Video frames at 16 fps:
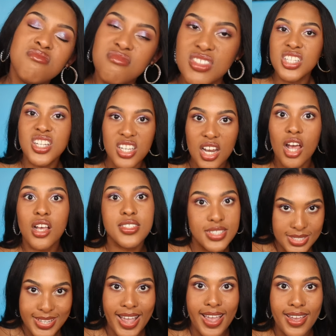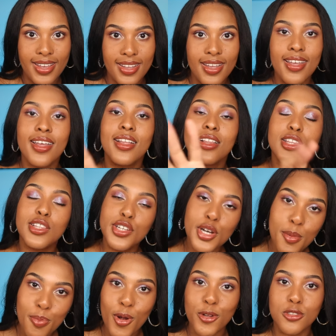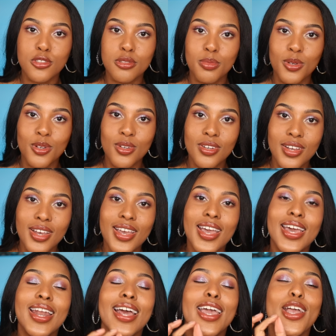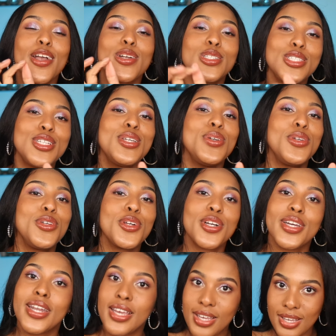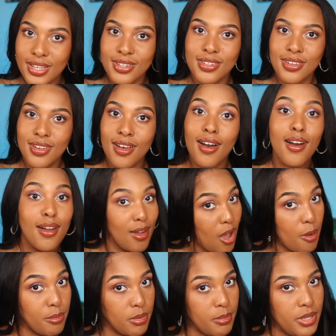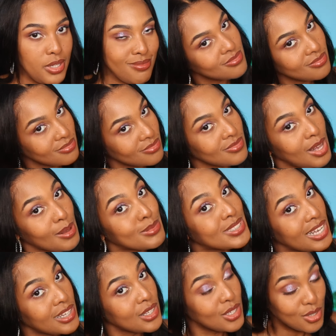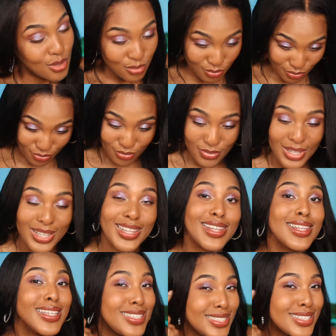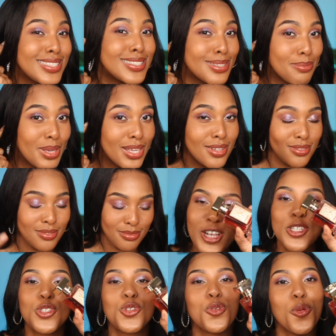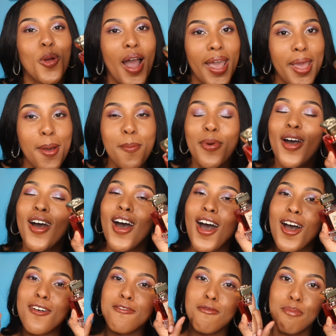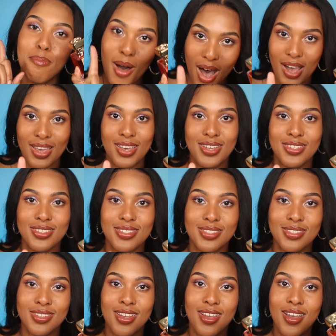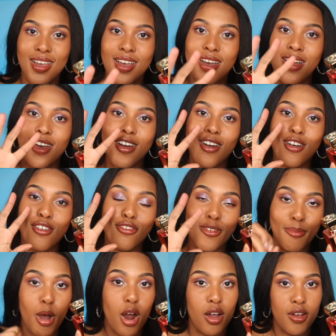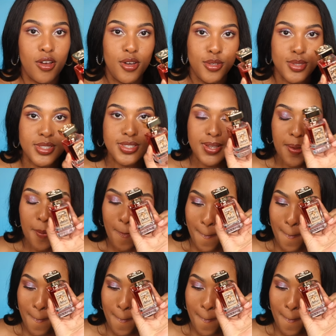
looking all stank. Look approachable, and I guarantee you, you're gonna get a compliment. I'm telling you. Listen to me. Triumph of Bacchus from Argos.